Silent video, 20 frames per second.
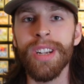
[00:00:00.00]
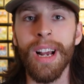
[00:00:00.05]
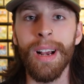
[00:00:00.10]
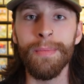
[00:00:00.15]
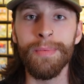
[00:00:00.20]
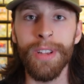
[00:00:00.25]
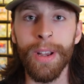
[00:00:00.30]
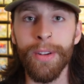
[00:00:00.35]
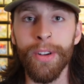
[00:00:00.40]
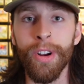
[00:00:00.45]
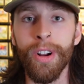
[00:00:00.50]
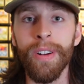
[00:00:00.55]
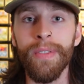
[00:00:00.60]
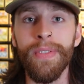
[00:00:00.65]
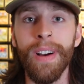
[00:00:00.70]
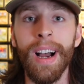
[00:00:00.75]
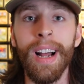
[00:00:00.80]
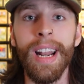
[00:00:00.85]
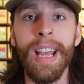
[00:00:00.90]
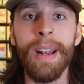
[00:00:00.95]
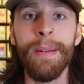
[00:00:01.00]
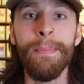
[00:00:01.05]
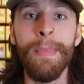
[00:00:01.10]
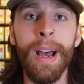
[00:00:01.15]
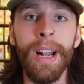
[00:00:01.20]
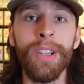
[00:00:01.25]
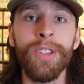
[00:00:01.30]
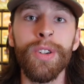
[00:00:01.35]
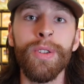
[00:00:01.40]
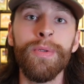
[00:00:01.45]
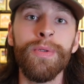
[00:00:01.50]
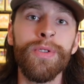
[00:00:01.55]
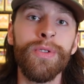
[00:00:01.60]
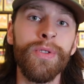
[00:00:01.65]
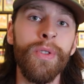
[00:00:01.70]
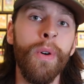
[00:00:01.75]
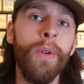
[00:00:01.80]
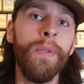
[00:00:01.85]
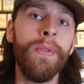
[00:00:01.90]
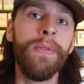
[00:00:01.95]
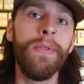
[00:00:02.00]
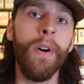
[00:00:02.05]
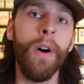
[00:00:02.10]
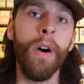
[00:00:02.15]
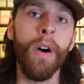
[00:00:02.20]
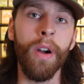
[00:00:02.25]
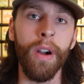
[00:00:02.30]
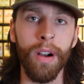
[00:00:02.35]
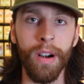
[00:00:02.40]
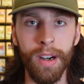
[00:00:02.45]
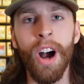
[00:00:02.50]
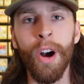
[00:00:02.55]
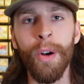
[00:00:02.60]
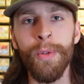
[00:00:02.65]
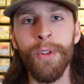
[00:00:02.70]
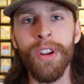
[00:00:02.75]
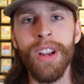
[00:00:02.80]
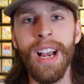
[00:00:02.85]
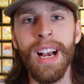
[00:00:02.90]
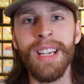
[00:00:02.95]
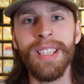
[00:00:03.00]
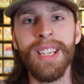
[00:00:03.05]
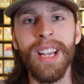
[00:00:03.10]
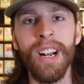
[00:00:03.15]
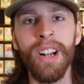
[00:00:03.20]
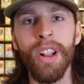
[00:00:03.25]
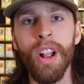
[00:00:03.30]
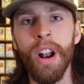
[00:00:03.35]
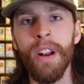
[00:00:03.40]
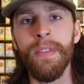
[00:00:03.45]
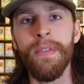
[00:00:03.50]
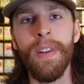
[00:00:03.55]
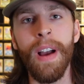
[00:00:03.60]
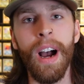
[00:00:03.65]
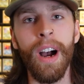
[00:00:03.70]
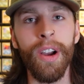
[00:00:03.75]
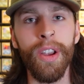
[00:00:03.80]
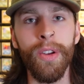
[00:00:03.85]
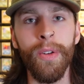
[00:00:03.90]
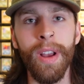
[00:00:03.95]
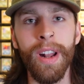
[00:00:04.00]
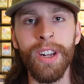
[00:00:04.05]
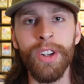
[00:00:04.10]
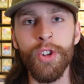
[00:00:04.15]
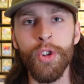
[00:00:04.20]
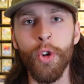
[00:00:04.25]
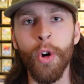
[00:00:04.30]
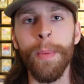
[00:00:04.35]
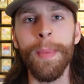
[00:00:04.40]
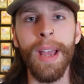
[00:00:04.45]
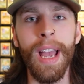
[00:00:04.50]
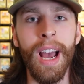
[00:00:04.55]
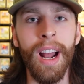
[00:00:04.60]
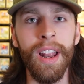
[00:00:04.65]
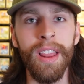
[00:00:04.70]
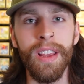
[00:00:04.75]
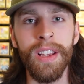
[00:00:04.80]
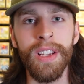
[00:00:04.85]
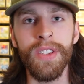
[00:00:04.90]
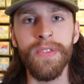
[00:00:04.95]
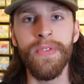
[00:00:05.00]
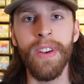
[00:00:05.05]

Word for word: types that you're going to find in MetaZoo. So far. I hope you guys get a lot of value and enjoyment out of this